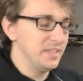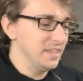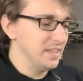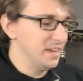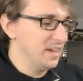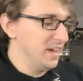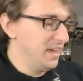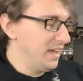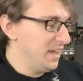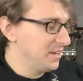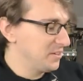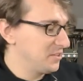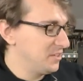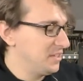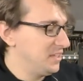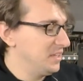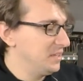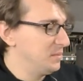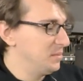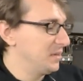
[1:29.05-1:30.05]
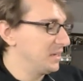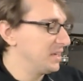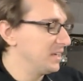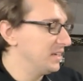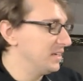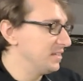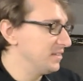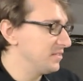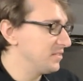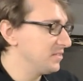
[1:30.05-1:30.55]
I actually did,
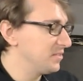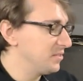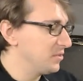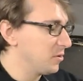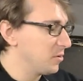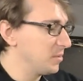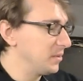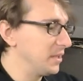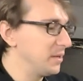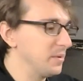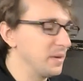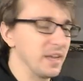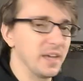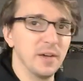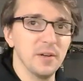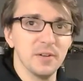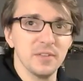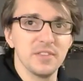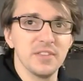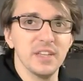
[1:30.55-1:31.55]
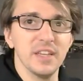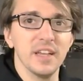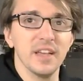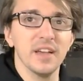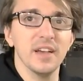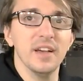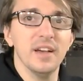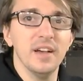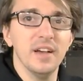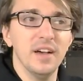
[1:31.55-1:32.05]
because normally when I go to sing,
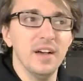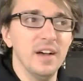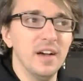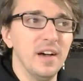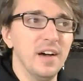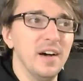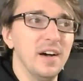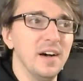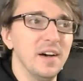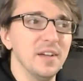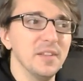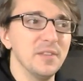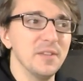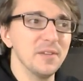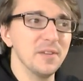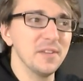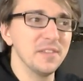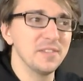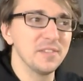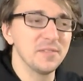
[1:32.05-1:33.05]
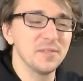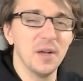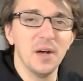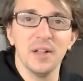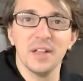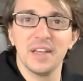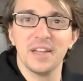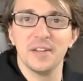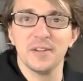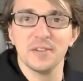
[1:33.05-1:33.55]
it's all I
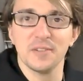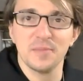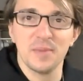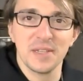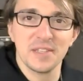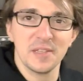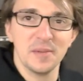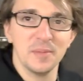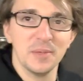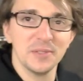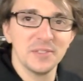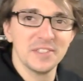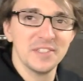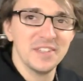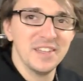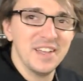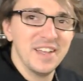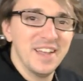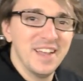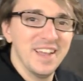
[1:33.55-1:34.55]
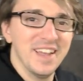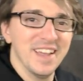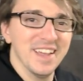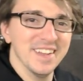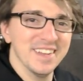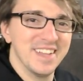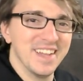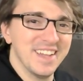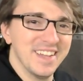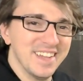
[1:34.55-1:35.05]
hear is my cymbals,
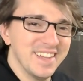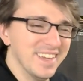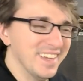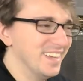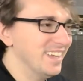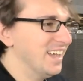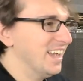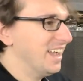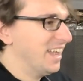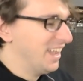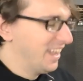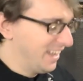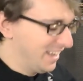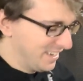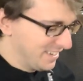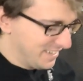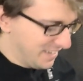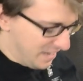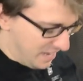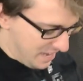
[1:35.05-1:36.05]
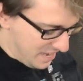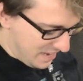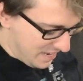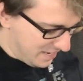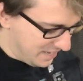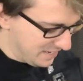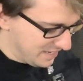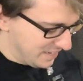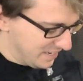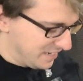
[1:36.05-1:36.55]
and I
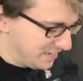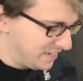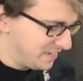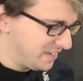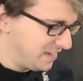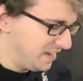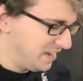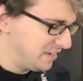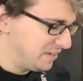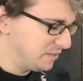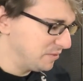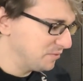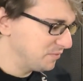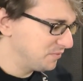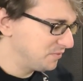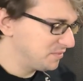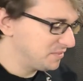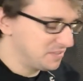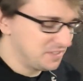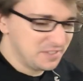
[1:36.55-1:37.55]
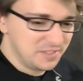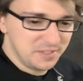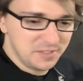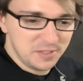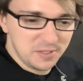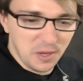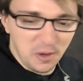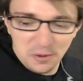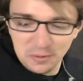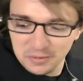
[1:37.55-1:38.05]
kind of
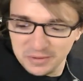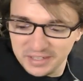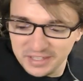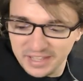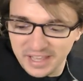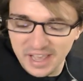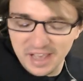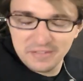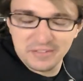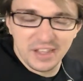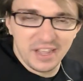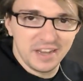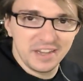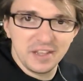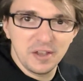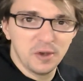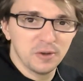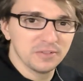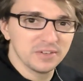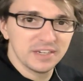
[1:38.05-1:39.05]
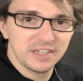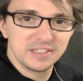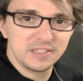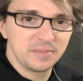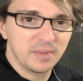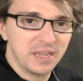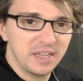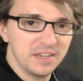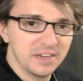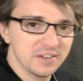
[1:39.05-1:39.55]
don't really have any overheads in my
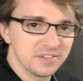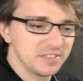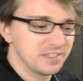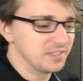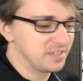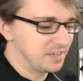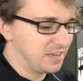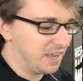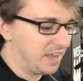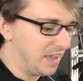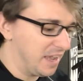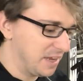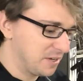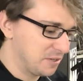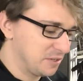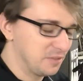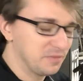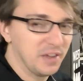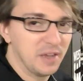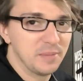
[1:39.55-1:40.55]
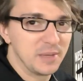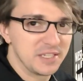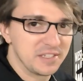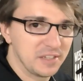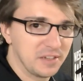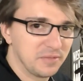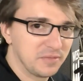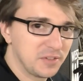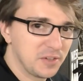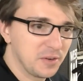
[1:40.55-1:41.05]
ears. And today I actually found myself
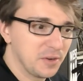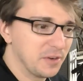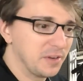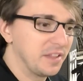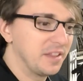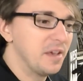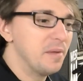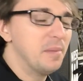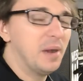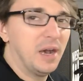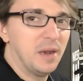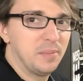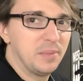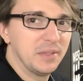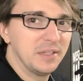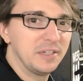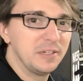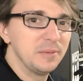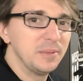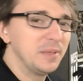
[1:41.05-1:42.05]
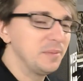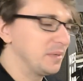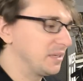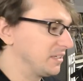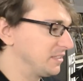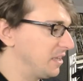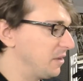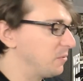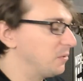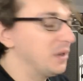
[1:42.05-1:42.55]
turning them up a little bit because I
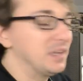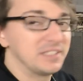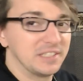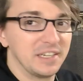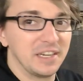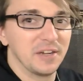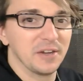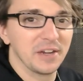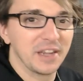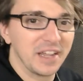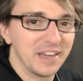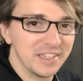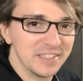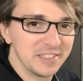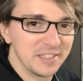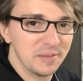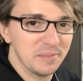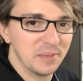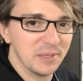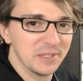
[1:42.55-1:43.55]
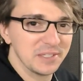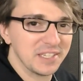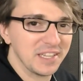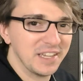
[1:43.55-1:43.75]
wasn't hearing any cymbals.